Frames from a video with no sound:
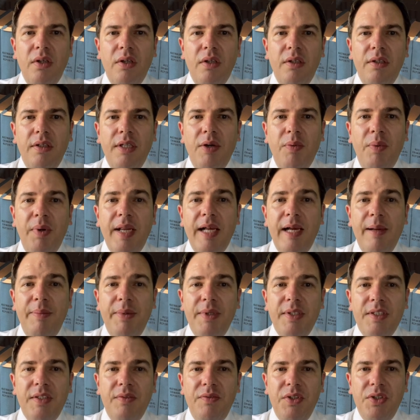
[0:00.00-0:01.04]
Now, what
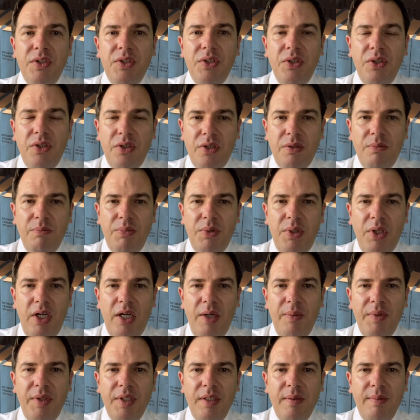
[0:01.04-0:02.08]
happens if you do not comply
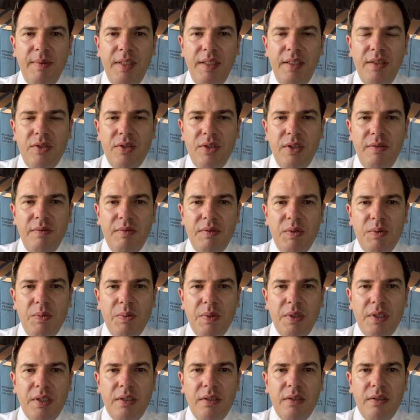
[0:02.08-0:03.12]
with the community service order?